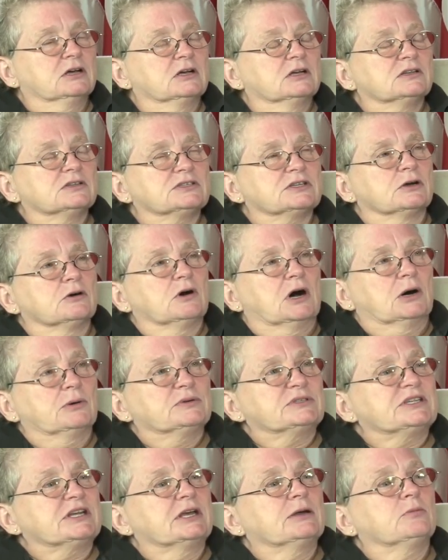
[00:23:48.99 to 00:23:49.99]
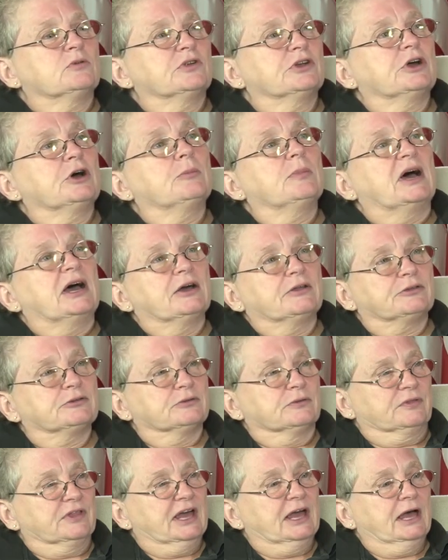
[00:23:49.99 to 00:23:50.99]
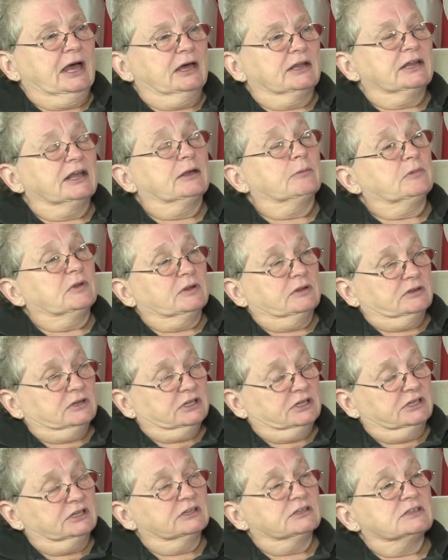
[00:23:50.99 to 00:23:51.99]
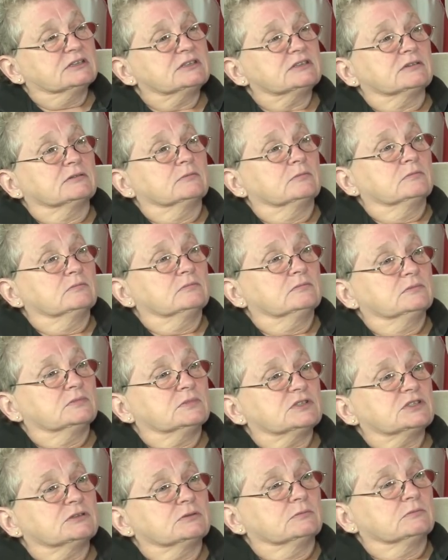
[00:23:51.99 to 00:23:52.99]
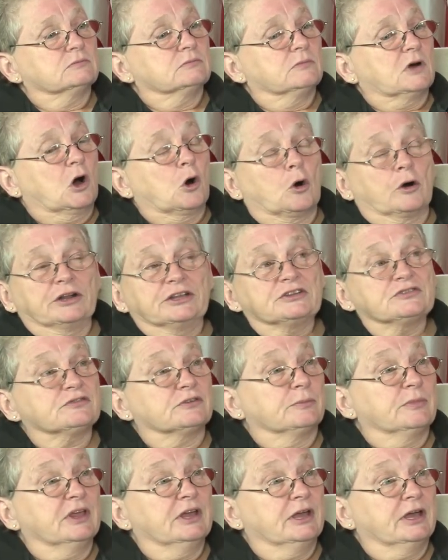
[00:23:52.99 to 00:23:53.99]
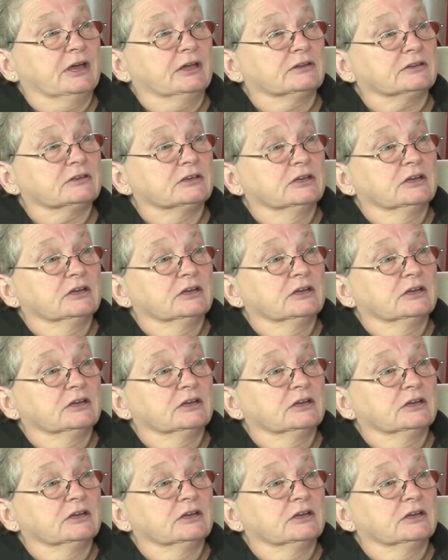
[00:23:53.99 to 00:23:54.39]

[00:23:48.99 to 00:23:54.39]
So I was able to go back through that and get some some artists from that.